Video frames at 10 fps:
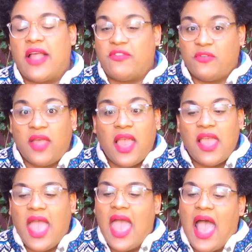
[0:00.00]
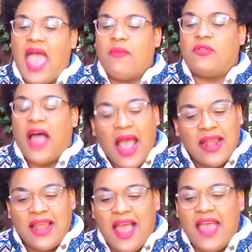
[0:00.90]
and today I will
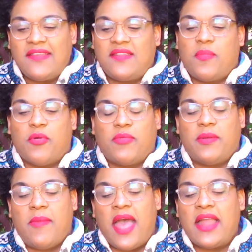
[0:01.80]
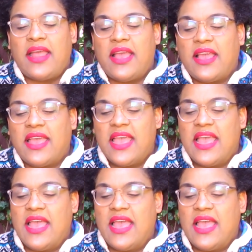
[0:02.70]
analyze the problematic